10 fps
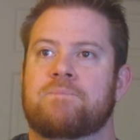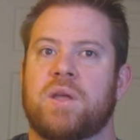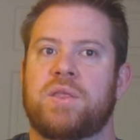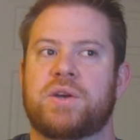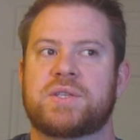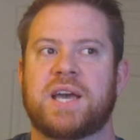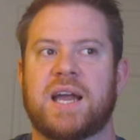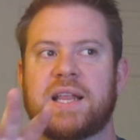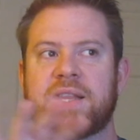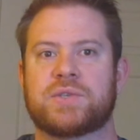there's kind
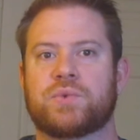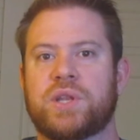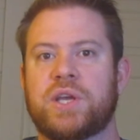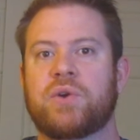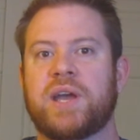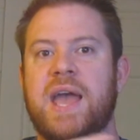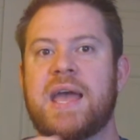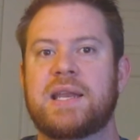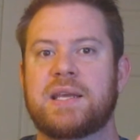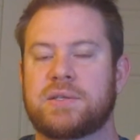of like this really great
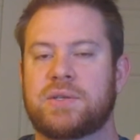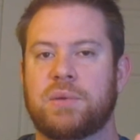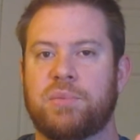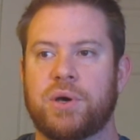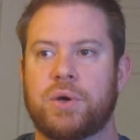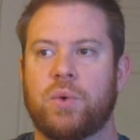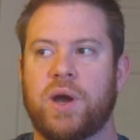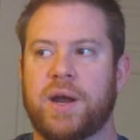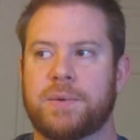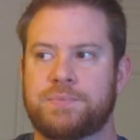ending to the book
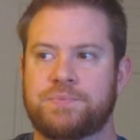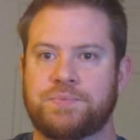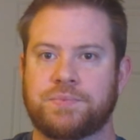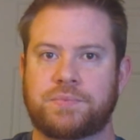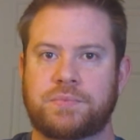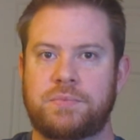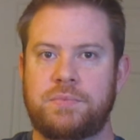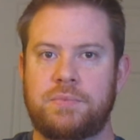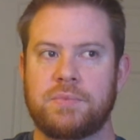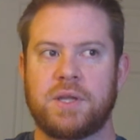where
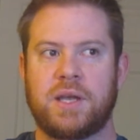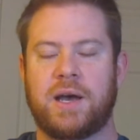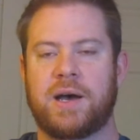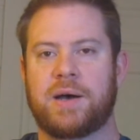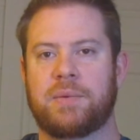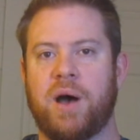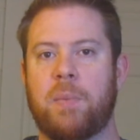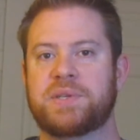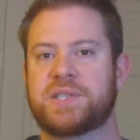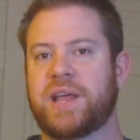up
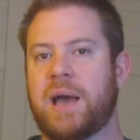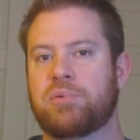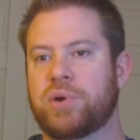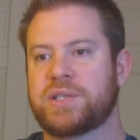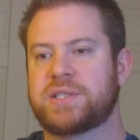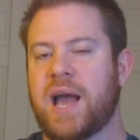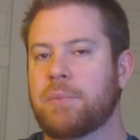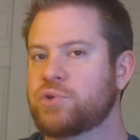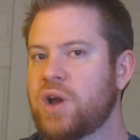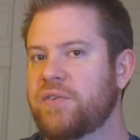until that point,
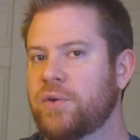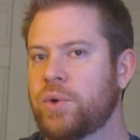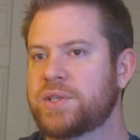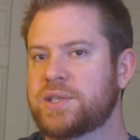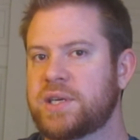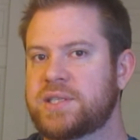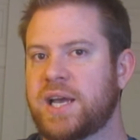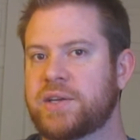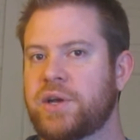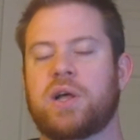time travel wasn't a
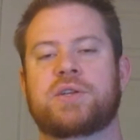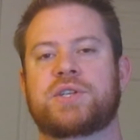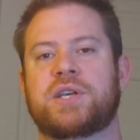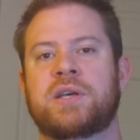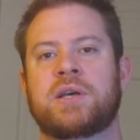technology.